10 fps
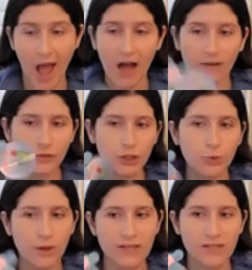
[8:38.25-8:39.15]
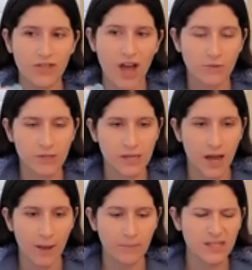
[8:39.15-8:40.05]
After doing this 1,000
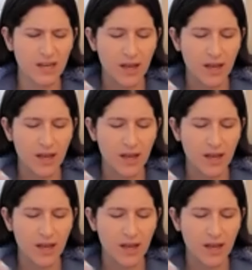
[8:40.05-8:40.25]
times,